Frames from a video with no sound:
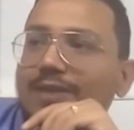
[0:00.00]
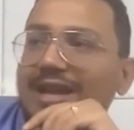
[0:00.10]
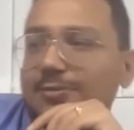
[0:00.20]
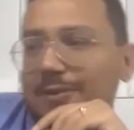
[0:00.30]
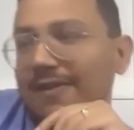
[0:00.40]

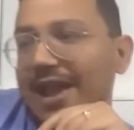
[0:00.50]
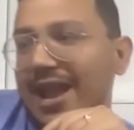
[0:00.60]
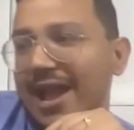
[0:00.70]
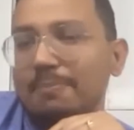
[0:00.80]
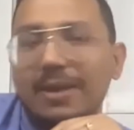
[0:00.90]
that's when,
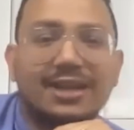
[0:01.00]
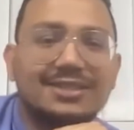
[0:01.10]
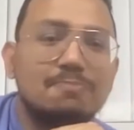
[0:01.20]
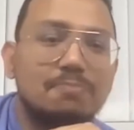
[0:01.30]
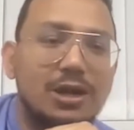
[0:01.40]
I made a
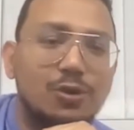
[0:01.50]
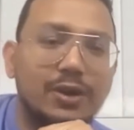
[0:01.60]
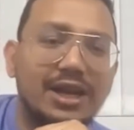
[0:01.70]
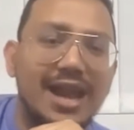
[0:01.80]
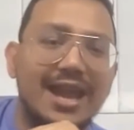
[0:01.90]
simple
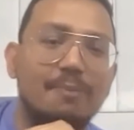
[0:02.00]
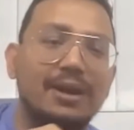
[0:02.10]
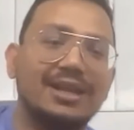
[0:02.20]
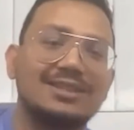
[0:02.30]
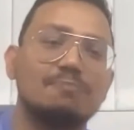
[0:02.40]
tweet, I
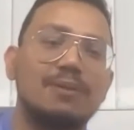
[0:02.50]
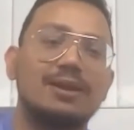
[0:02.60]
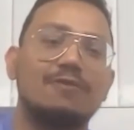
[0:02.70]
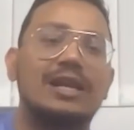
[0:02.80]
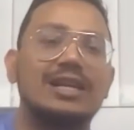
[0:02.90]
made a simple
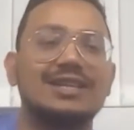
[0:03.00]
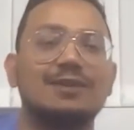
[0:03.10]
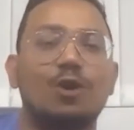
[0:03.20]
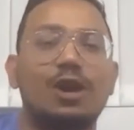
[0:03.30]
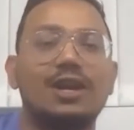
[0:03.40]

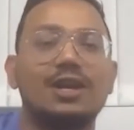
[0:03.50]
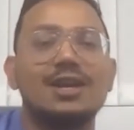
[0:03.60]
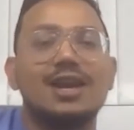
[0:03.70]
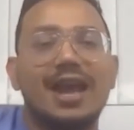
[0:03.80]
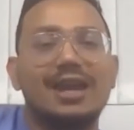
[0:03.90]
multi-sig wallet
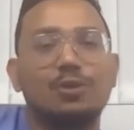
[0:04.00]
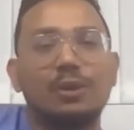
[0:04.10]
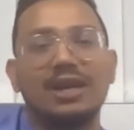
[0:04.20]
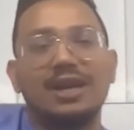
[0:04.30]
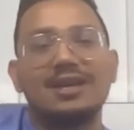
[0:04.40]
and
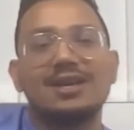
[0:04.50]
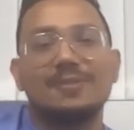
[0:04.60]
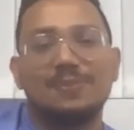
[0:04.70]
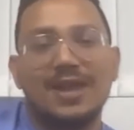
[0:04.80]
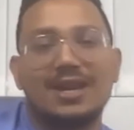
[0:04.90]
tweeted
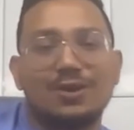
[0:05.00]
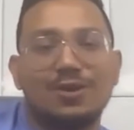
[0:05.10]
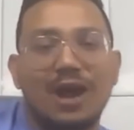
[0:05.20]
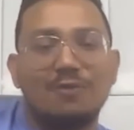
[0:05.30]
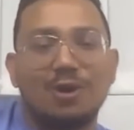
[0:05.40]
that,
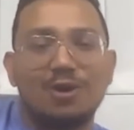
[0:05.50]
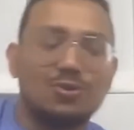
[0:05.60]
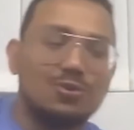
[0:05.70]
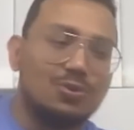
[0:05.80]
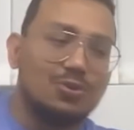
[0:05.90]
I want
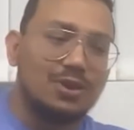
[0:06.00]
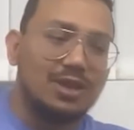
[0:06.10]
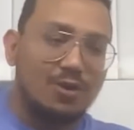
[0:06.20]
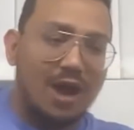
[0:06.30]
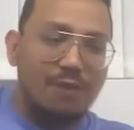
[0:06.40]

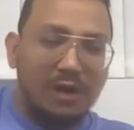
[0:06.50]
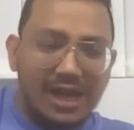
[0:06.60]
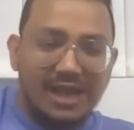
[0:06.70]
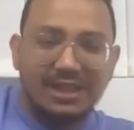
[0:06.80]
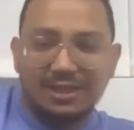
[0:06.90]
to, I will
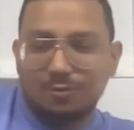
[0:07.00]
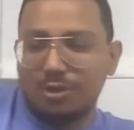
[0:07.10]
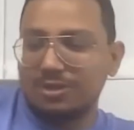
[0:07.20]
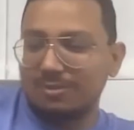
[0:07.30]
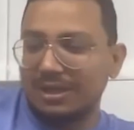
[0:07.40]
take the
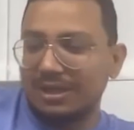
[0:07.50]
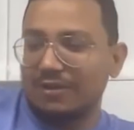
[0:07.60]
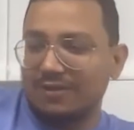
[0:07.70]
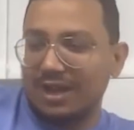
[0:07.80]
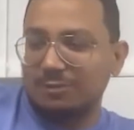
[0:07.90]
responsibility
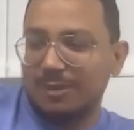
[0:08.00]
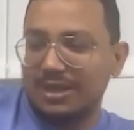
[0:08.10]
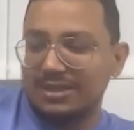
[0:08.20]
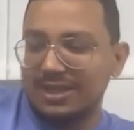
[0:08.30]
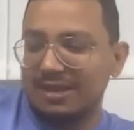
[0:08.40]
of
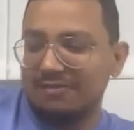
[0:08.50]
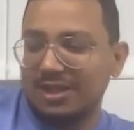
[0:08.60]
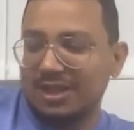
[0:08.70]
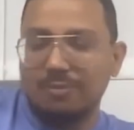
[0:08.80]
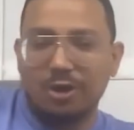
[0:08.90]
transparency and
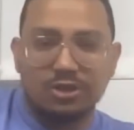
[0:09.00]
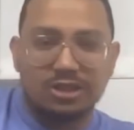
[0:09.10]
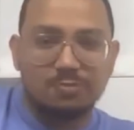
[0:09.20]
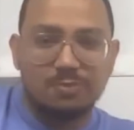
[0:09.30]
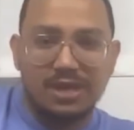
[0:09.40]
everything, because
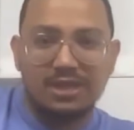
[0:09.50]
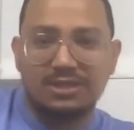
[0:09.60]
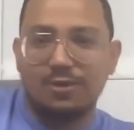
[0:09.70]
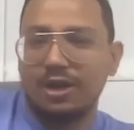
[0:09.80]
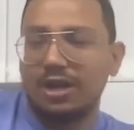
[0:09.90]
this money is
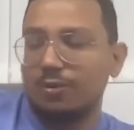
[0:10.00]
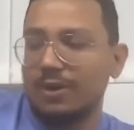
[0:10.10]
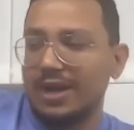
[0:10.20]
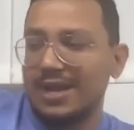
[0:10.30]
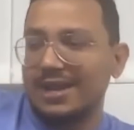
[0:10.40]
going into
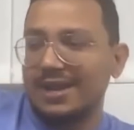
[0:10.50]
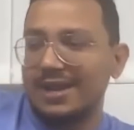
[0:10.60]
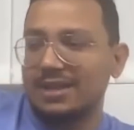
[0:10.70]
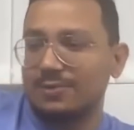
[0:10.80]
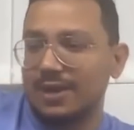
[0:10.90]
India, and
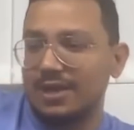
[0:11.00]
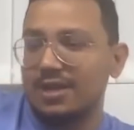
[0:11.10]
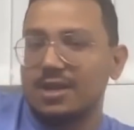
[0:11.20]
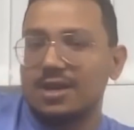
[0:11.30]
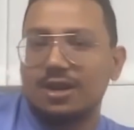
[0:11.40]
India is very,
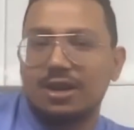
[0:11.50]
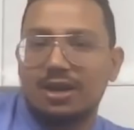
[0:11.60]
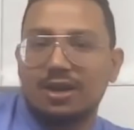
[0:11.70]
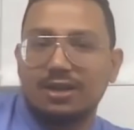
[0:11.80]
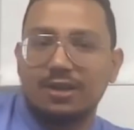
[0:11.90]

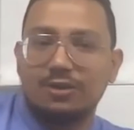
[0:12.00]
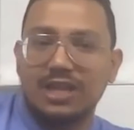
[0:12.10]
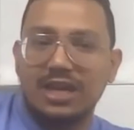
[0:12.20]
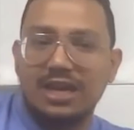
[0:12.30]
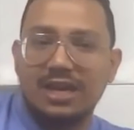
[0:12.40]

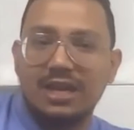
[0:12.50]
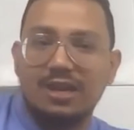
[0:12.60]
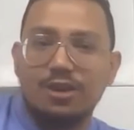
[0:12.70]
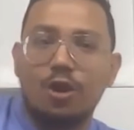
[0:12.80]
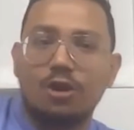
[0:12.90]
generally
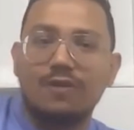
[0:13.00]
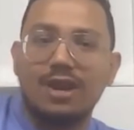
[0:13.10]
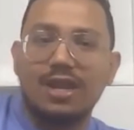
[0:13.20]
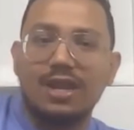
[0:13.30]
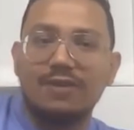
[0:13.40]
not
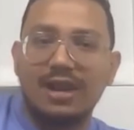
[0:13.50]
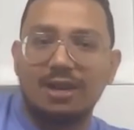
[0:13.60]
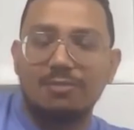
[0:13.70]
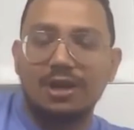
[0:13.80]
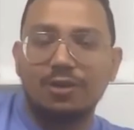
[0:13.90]
very
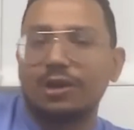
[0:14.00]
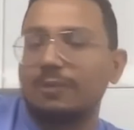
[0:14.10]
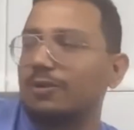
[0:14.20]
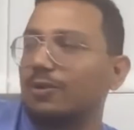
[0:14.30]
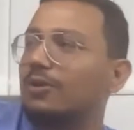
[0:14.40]
welcoming to
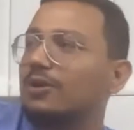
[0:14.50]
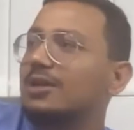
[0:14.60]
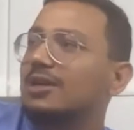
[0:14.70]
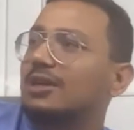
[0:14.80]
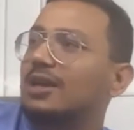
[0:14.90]
crypto.
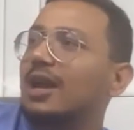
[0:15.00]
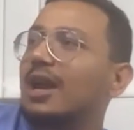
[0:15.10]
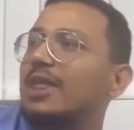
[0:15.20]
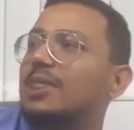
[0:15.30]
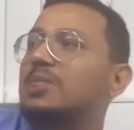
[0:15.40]

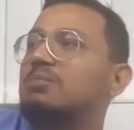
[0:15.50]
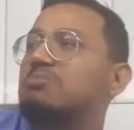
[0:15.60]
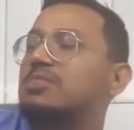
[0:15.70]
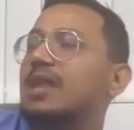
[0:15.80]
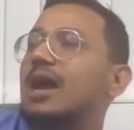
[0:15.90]

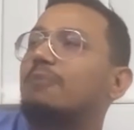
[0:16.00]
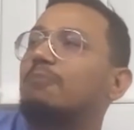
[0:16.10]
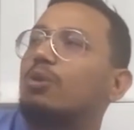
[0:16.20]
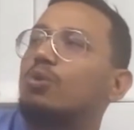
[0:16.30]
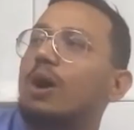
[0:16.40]
And that
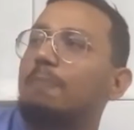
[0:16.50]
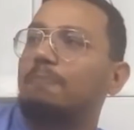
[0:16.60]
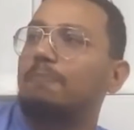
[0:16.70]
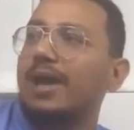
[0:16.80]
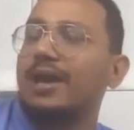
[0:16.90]
blew
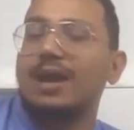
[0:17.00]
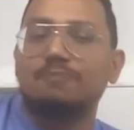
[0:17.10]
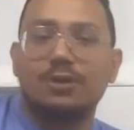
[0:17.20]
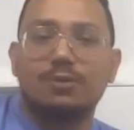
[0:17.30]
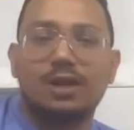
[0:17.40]
up,
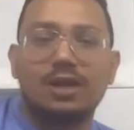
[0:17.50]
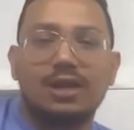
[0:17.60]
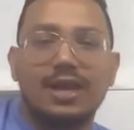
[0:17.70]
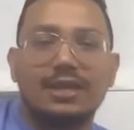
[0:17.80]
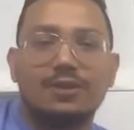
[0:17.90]
absolutely,
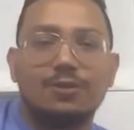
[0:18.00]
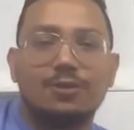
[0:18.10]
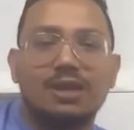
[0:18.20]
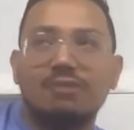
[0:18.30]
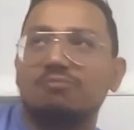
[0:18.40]
I
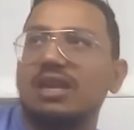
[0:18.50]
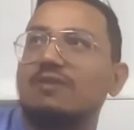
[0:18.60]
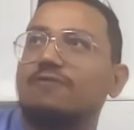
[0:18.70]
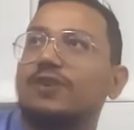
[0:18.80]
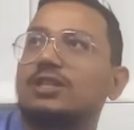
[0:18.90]
mean,
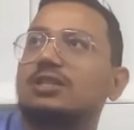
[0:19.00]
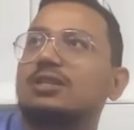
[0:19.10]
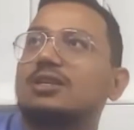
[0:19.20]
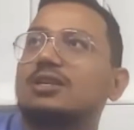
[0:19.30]
in first